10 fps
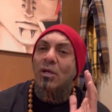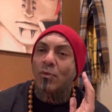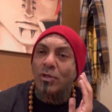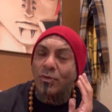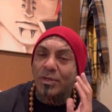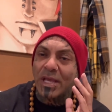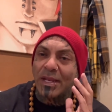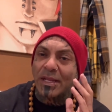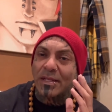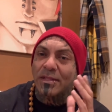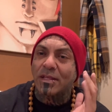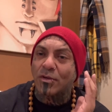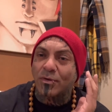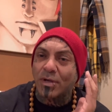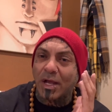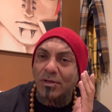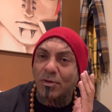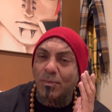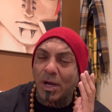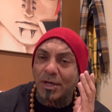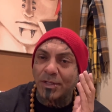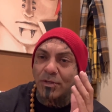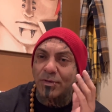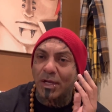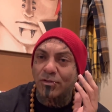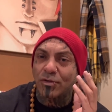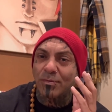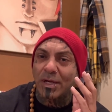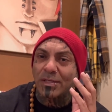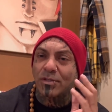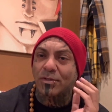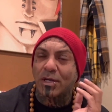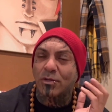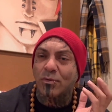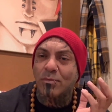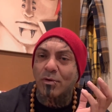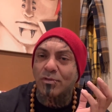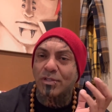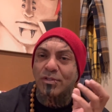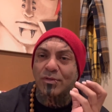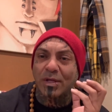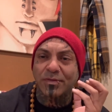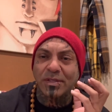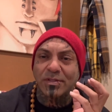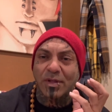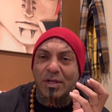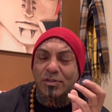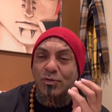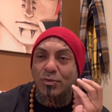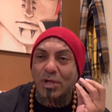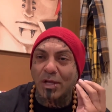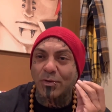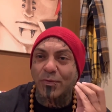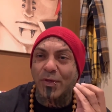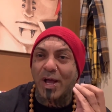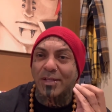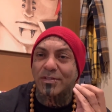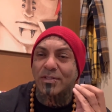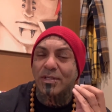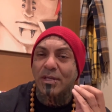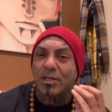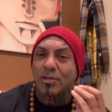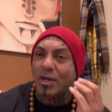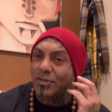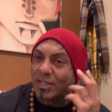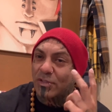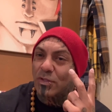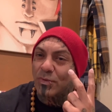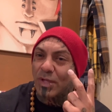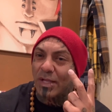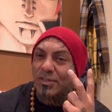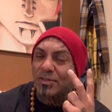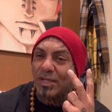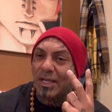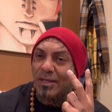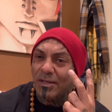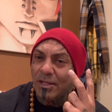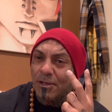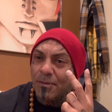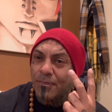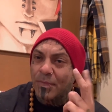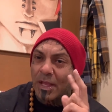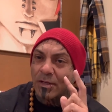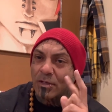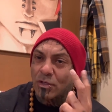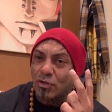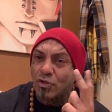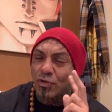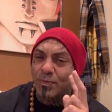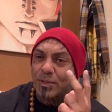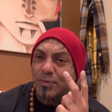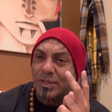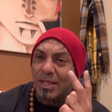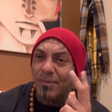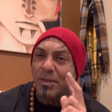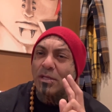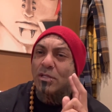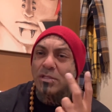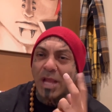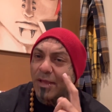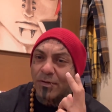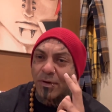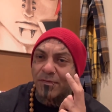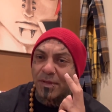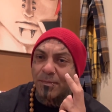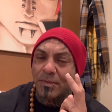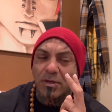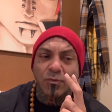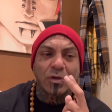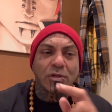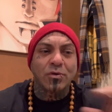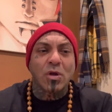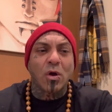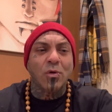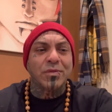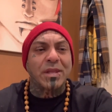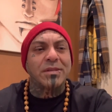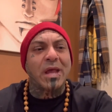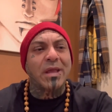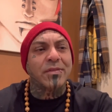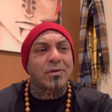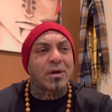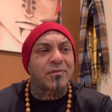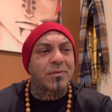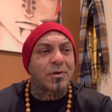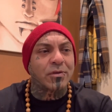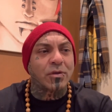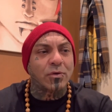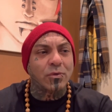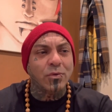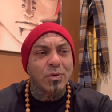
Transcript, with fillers: When you get it, that you're not your body, you're not your mind, you're not your emotions, you're not these thoughts, you're not your thoughts. You know, there's like two thoughts in your head and you choose between them. Neither of them. When you know that neither of them are you,